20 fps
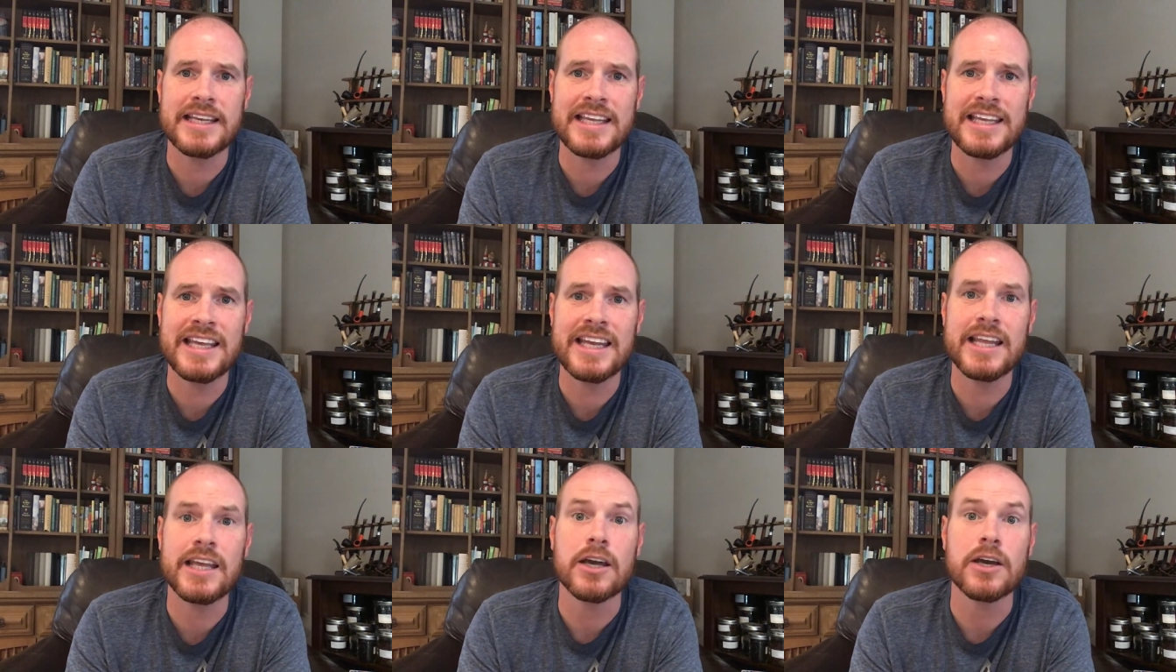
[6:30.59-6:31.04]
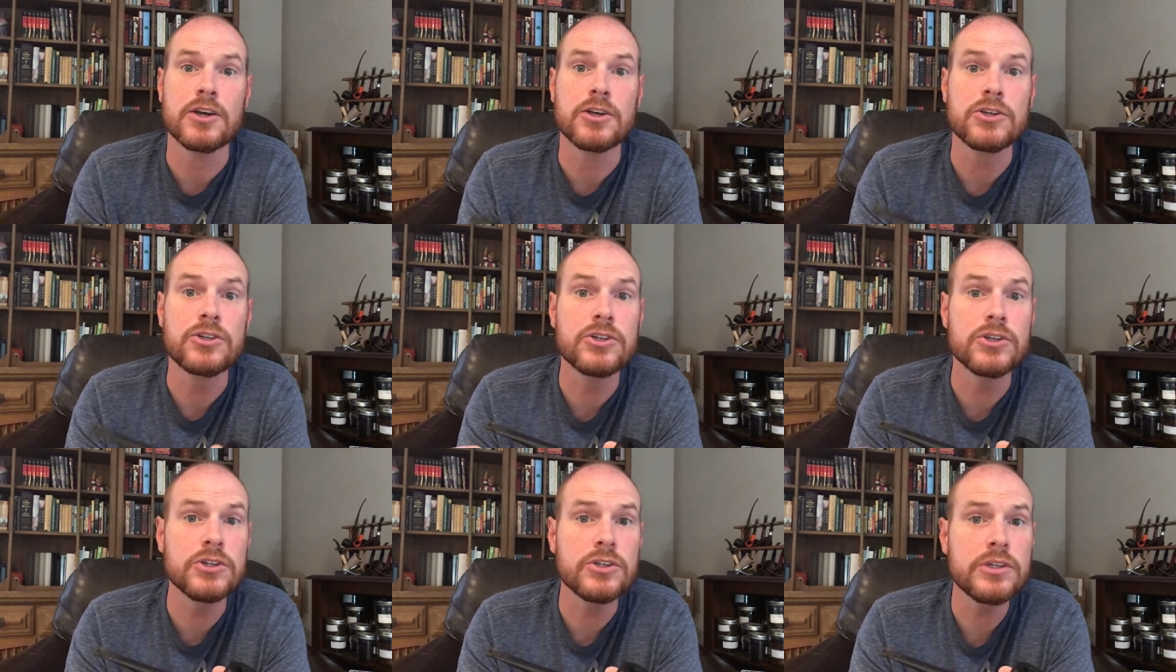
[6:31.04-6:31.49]
getting a
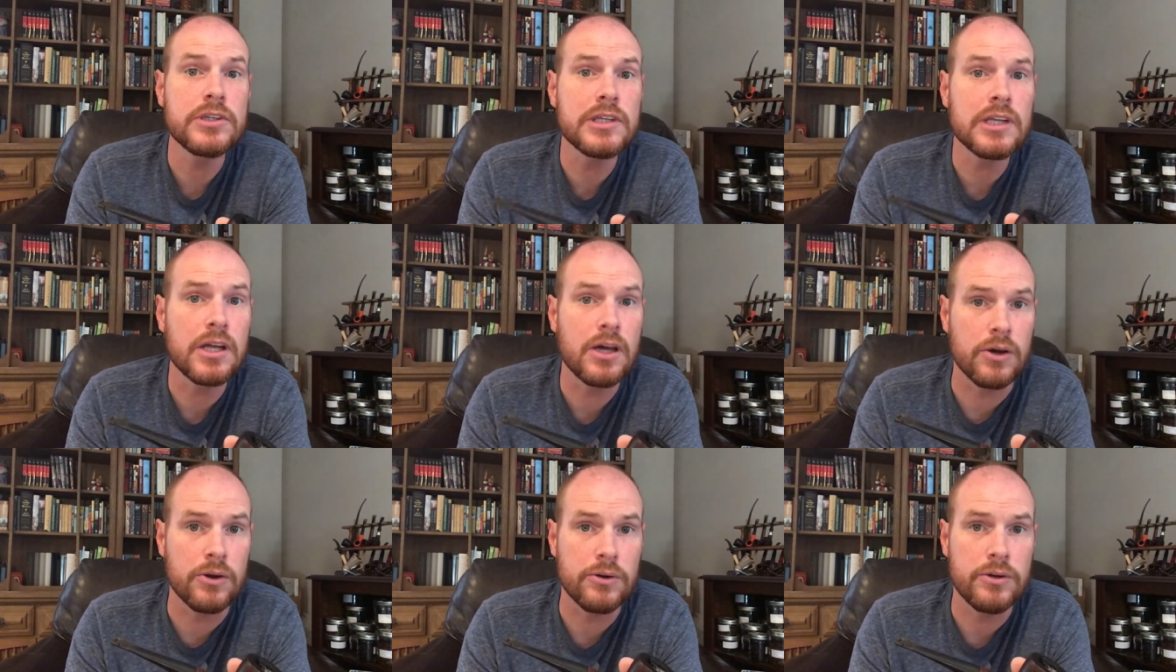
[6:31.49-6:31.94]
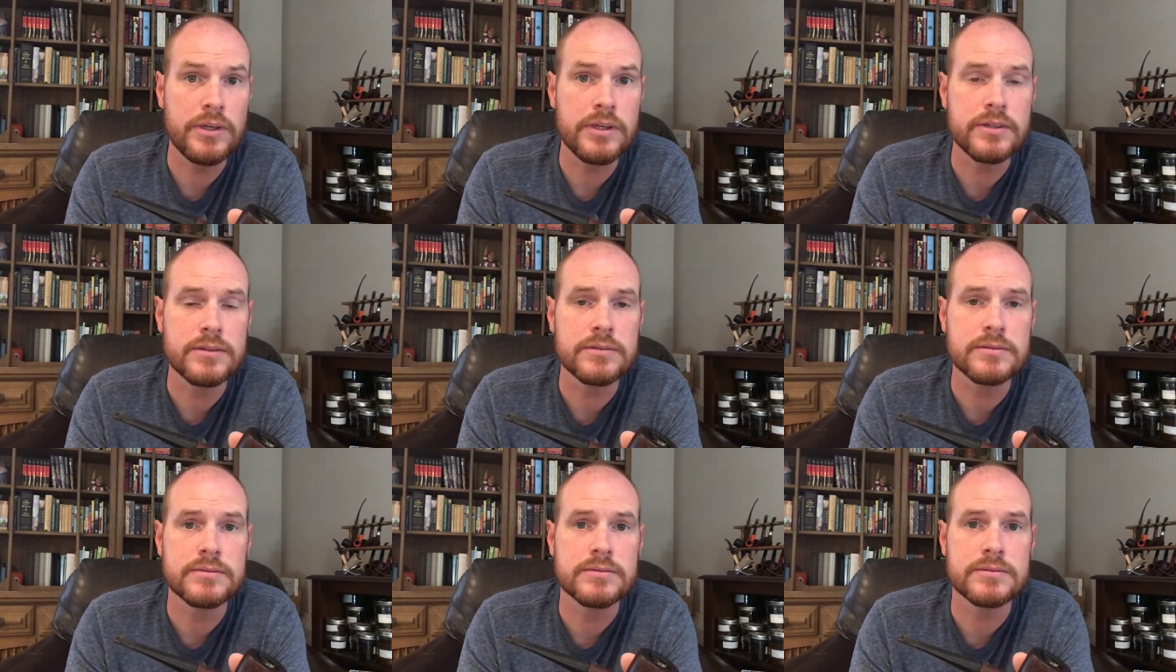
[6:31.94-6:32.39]
good load,
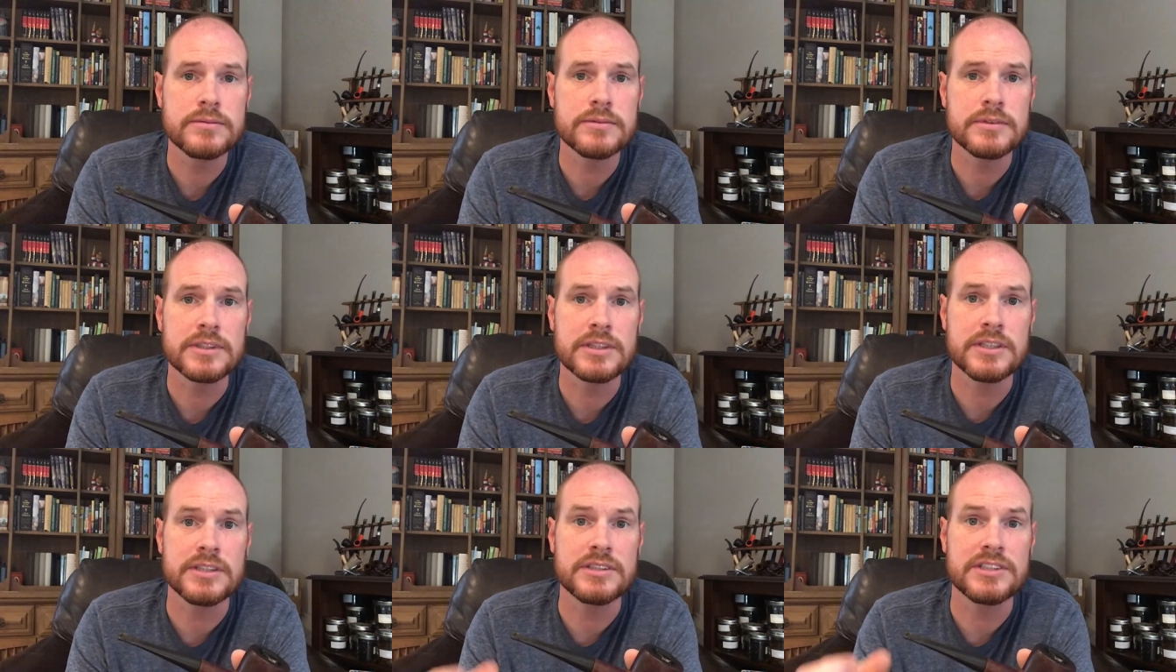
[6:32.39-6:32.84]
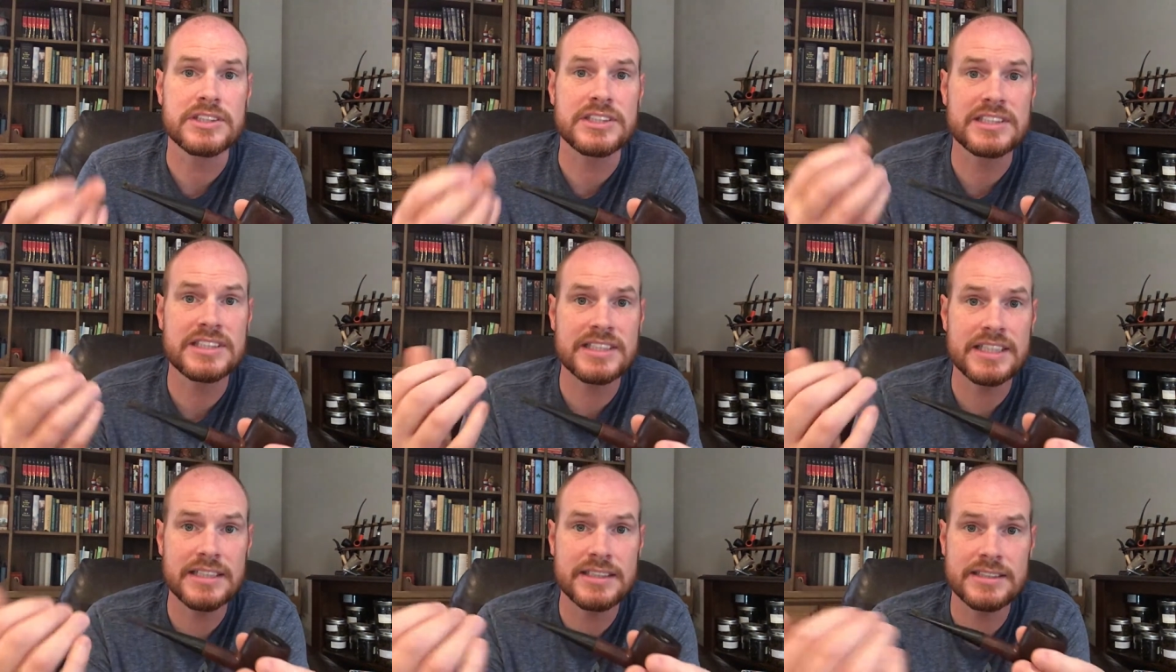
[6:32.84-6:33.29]

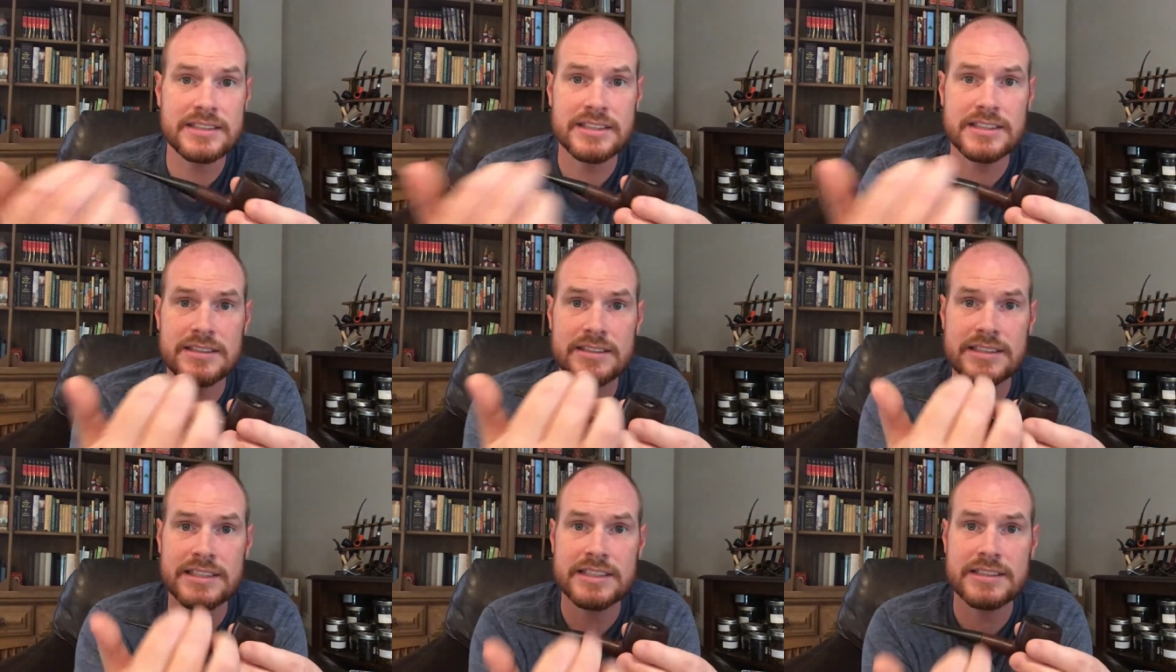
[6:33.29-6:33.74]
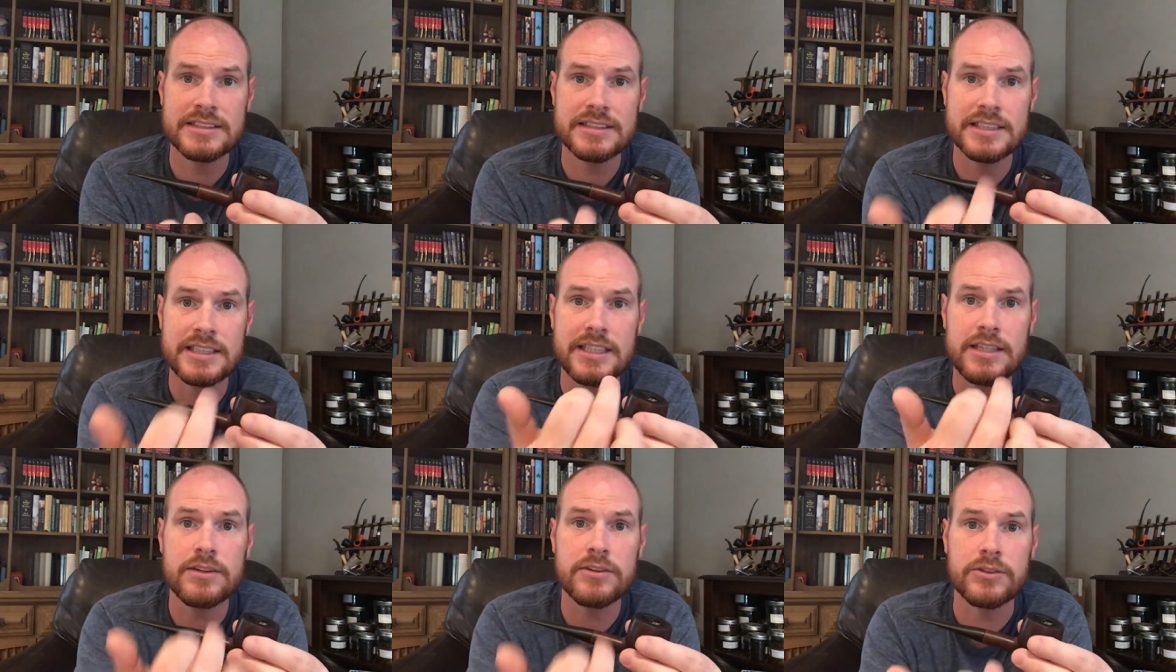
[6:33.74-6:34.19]
consistent
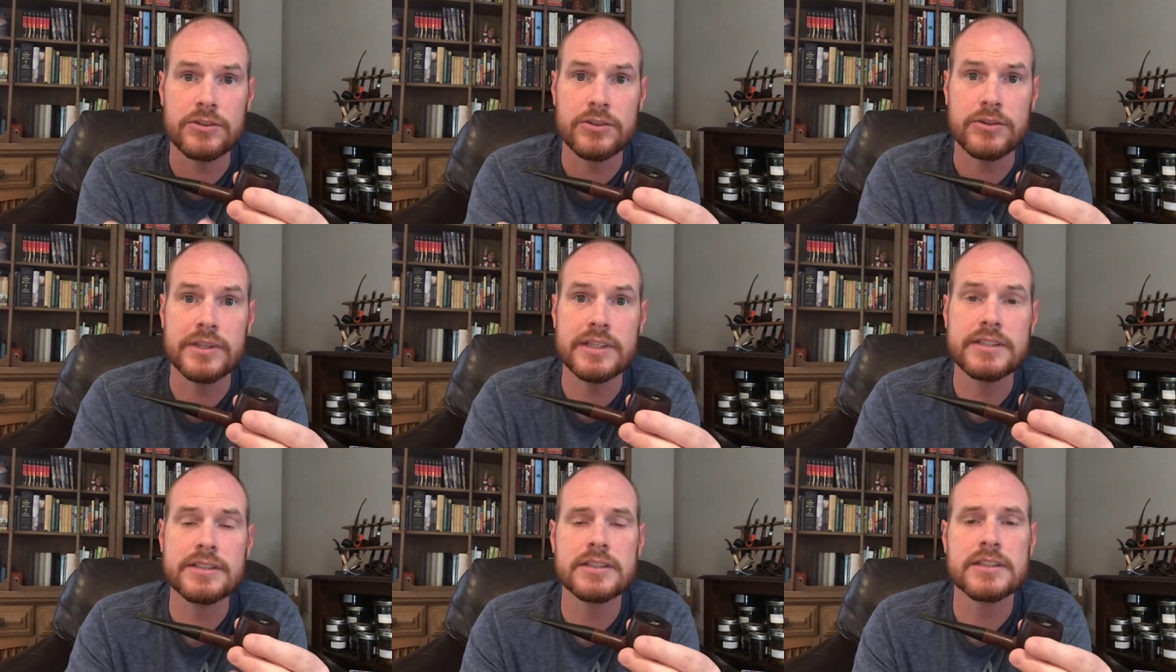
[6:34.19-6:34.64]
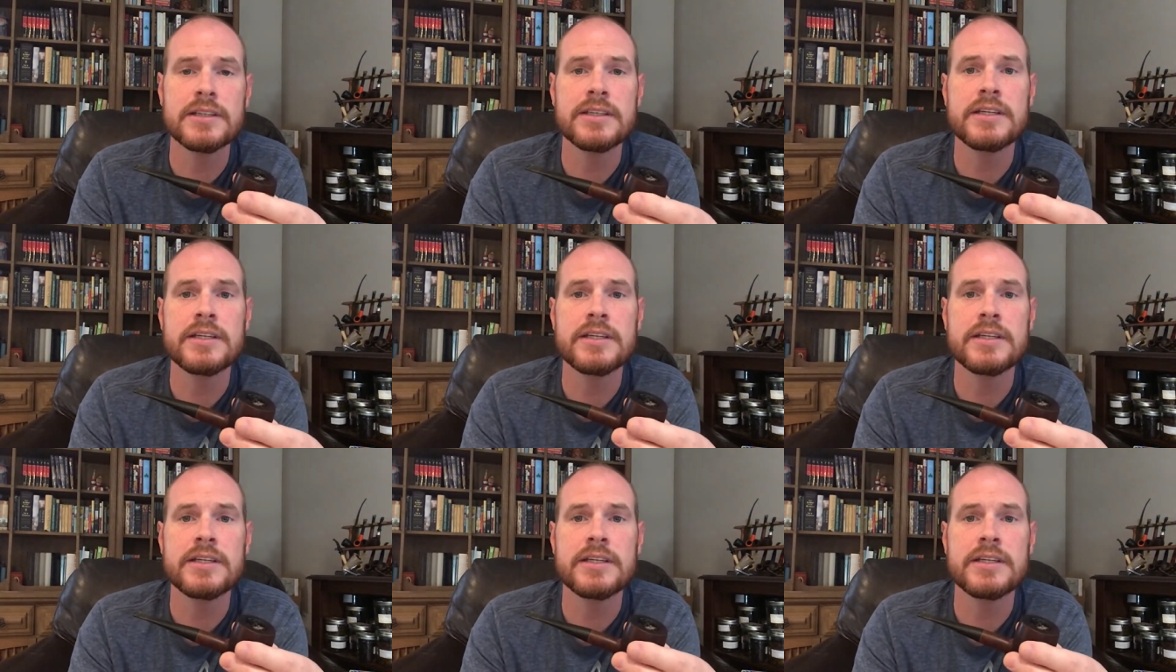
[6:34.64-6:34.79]
density through it,